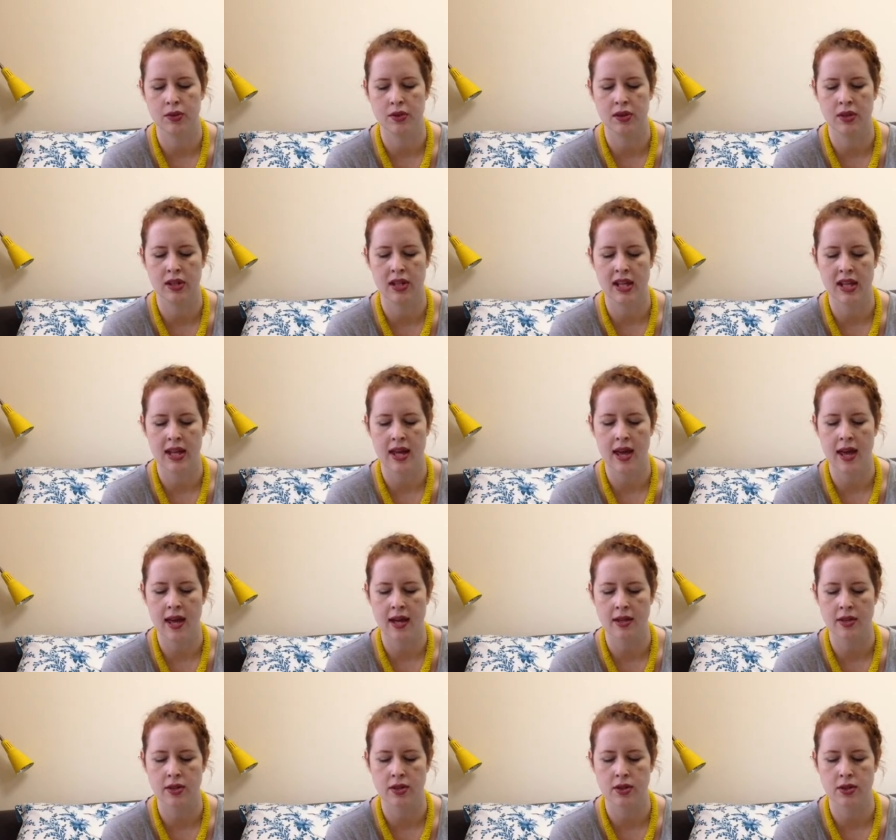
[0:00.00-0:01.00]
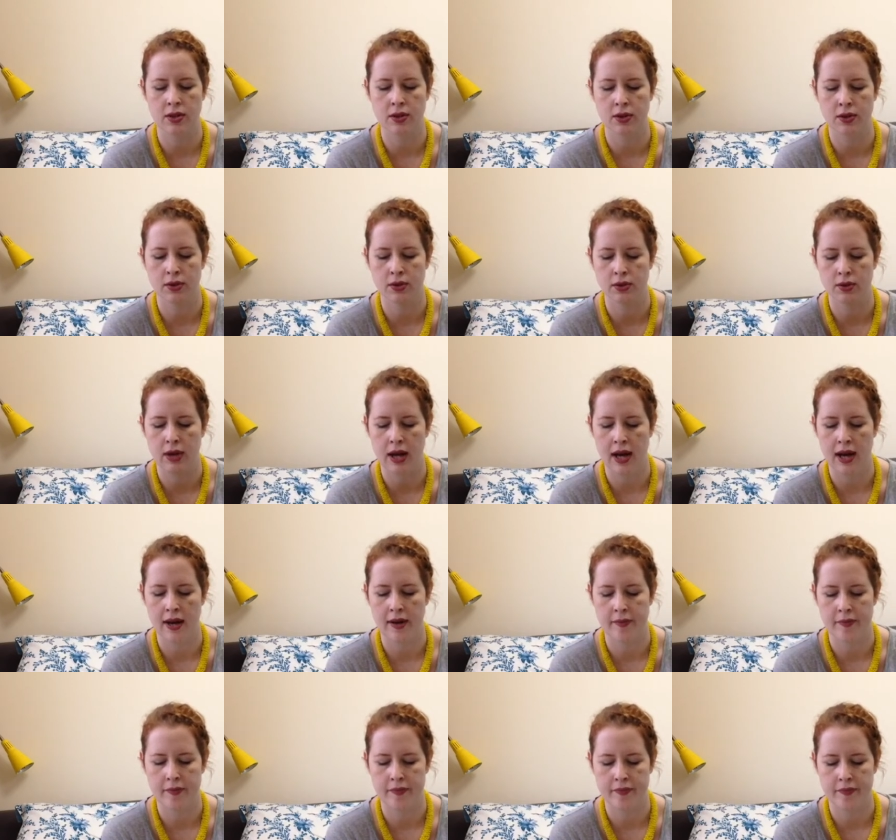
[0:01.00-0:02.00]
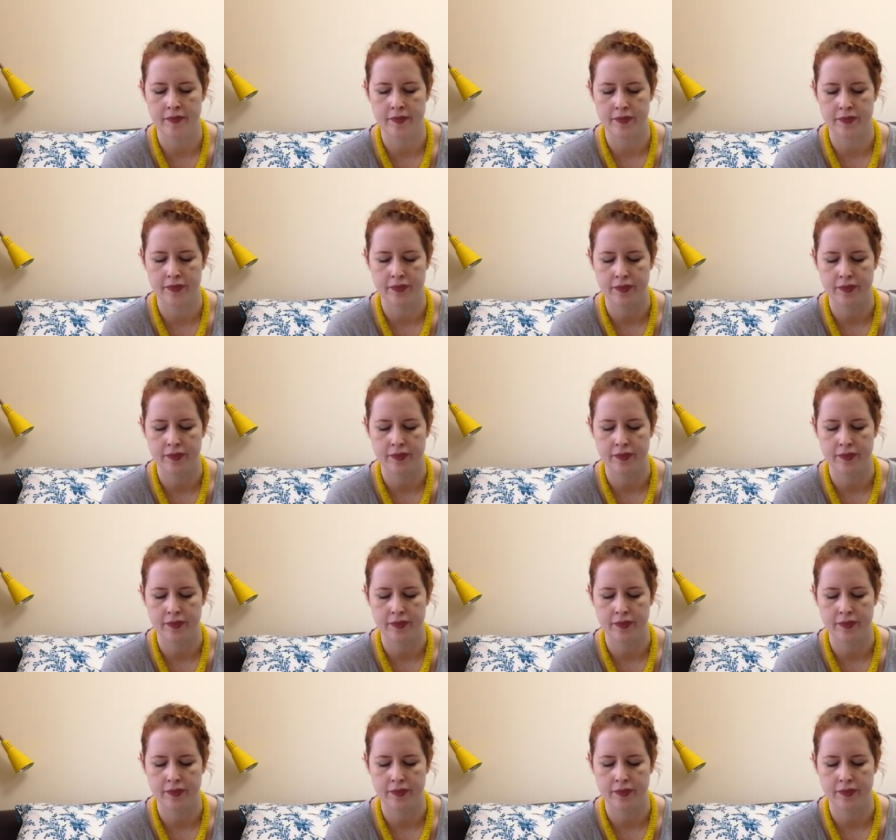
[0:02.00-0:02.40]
the actual, um,